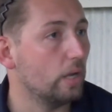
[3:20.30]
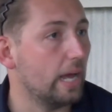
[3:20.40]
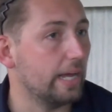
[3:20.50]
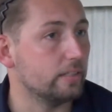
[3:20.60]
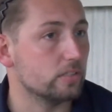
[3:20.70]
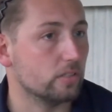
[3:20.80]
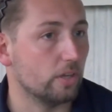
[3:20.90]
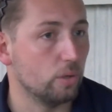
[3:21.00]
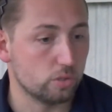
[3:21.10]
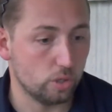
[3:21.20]
and
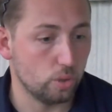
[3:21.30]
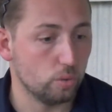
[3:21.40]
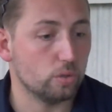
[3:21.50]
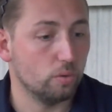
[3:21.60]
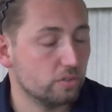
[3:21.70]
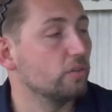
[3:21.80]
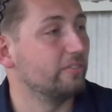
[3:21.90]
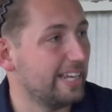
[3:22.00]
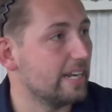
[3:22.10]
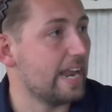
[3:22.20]
those who are sort
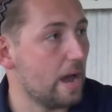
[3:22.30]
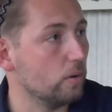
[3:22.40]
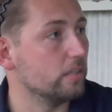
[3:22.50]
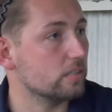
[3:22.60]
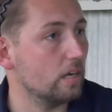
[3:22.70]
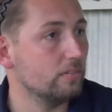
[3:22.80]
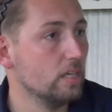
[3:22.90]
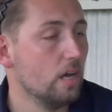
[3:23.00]
of in and out and stuff,